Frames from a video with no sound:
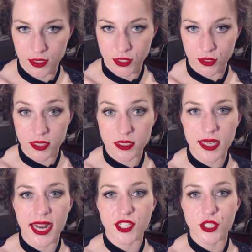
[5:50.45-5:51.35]
So this
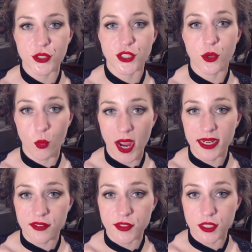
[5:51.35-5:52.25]
attitude that
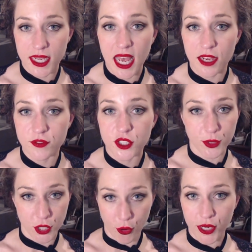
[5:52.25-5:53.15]
white leftists have to
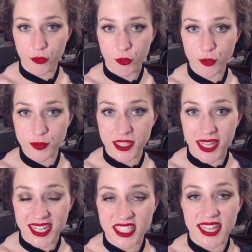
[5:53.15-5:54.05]
minority groups,
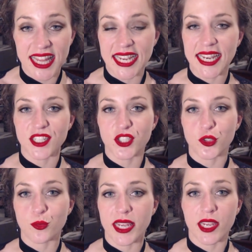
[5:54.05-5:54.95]
that is, that they need
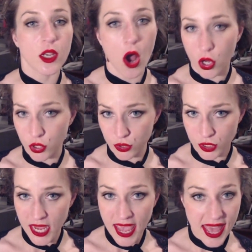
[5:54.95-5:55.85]
to be
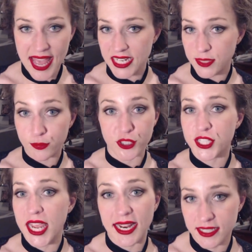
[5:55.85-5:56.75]
coddled and
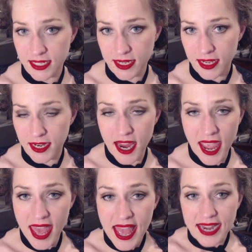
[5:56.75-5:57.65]
protected
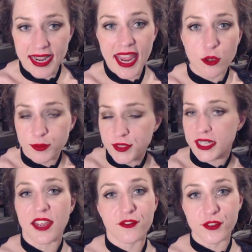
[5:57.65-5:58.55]
and helped at
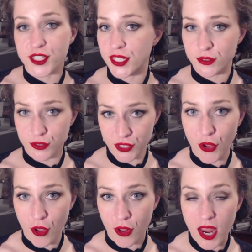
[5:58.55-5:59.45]
every single
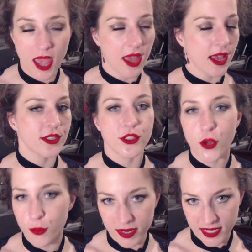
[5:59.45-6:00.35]
turn, has
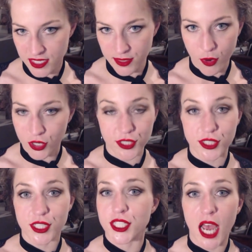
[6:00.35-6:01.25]
no place in modern
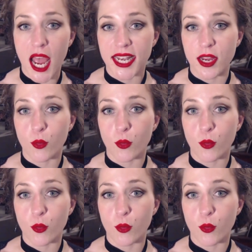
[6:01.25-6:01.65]
society.